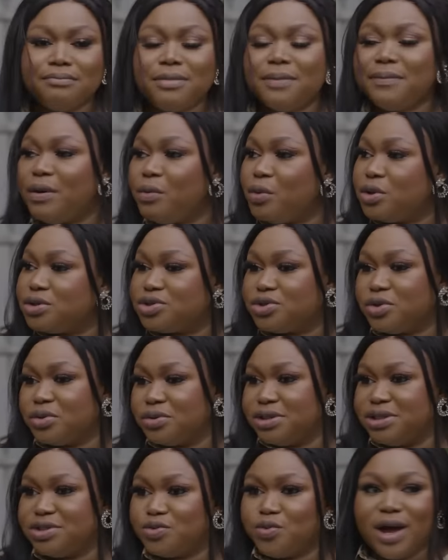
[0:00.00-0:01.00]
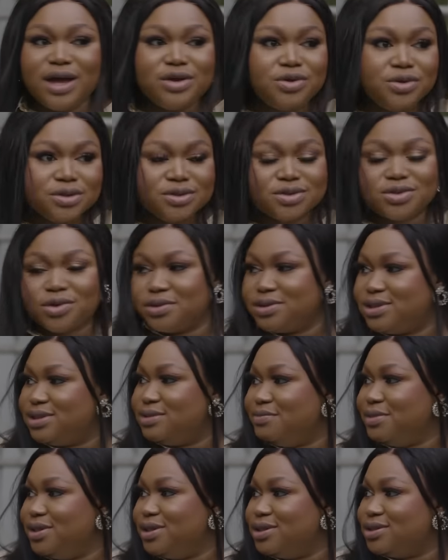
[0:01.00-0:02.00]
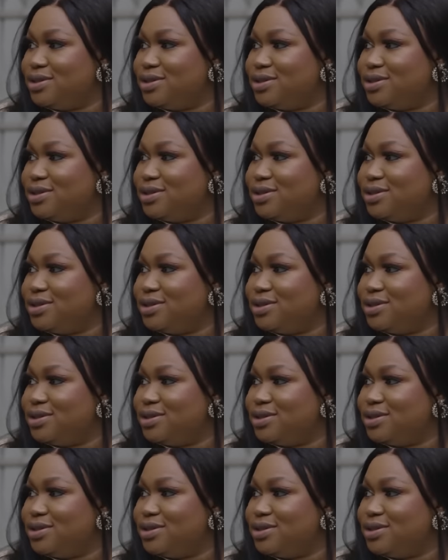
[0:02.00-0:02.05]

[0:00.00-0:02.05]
Mama, what's all this? Why are you insulting me